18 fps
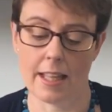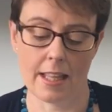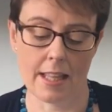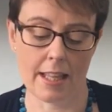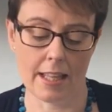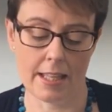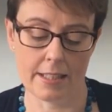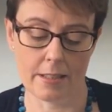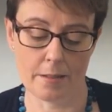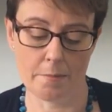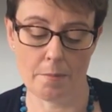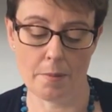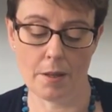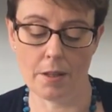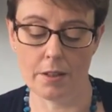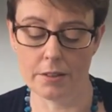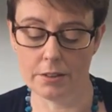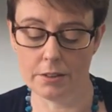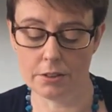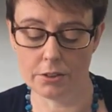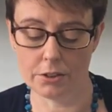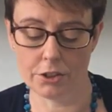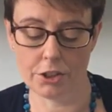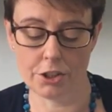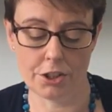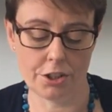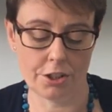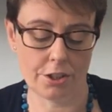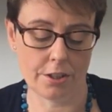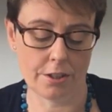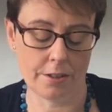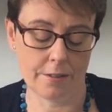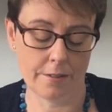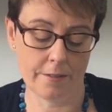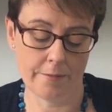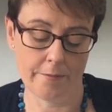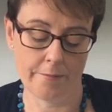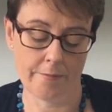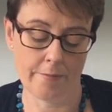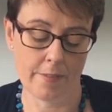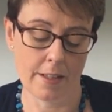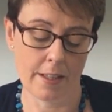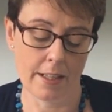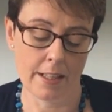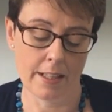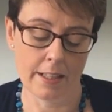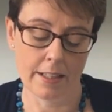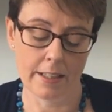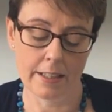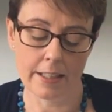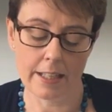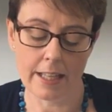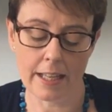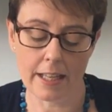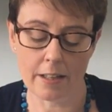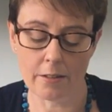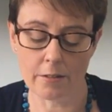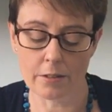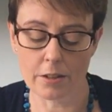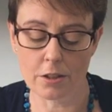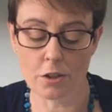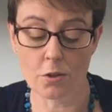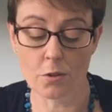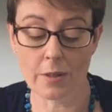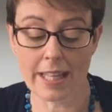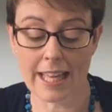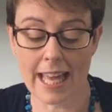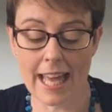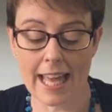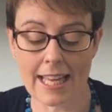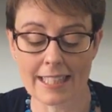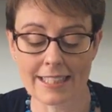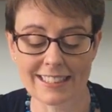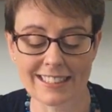And a punch. Now you can,